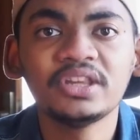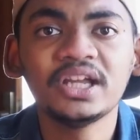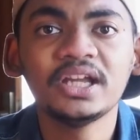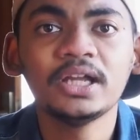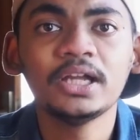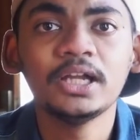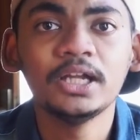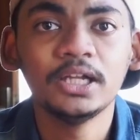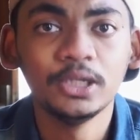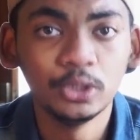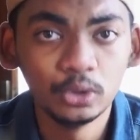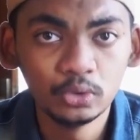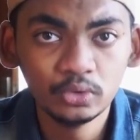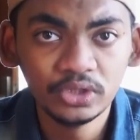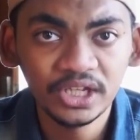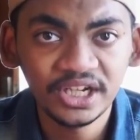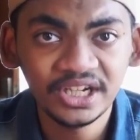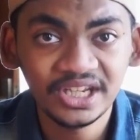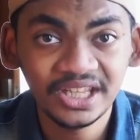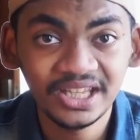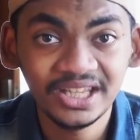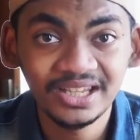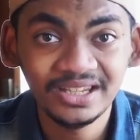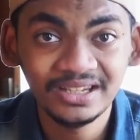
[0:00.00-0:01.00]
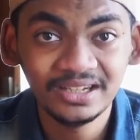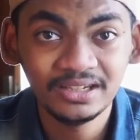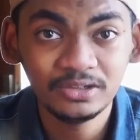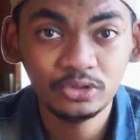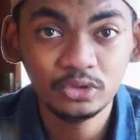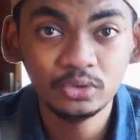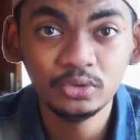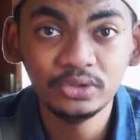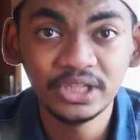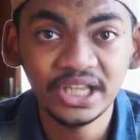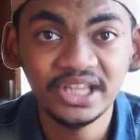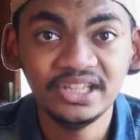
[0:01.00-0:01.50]
to do that in
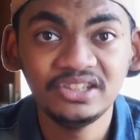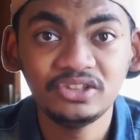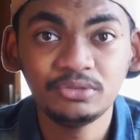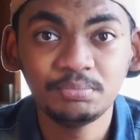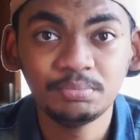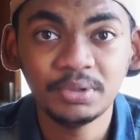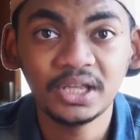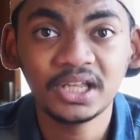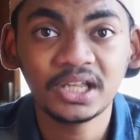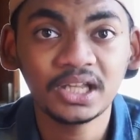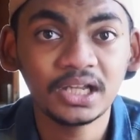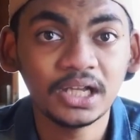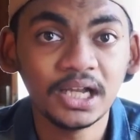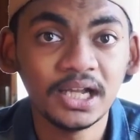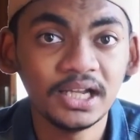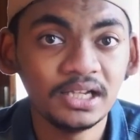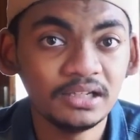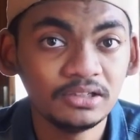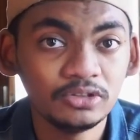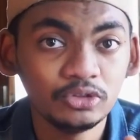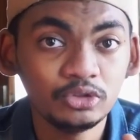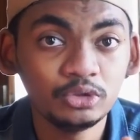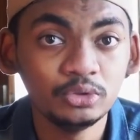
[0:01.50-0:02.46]
today's spec and